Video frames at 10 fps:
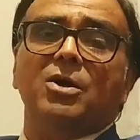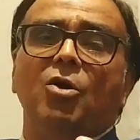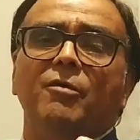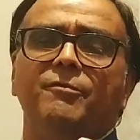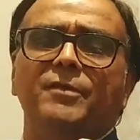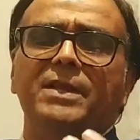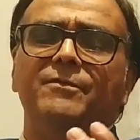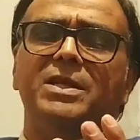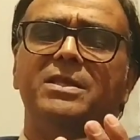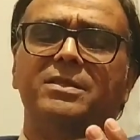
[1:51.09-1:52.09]
or very,
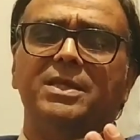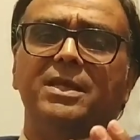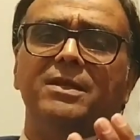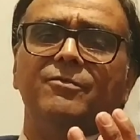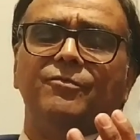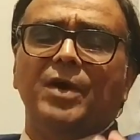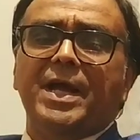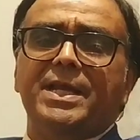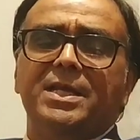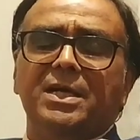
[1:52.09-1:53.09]
very thin,
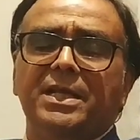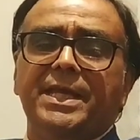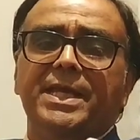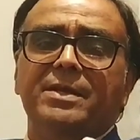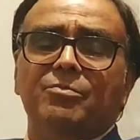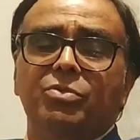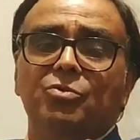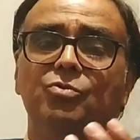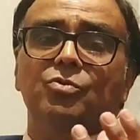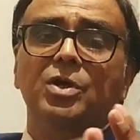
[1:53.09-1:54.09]
fine, green,
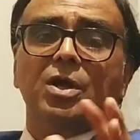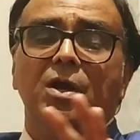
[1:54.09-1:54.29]
blue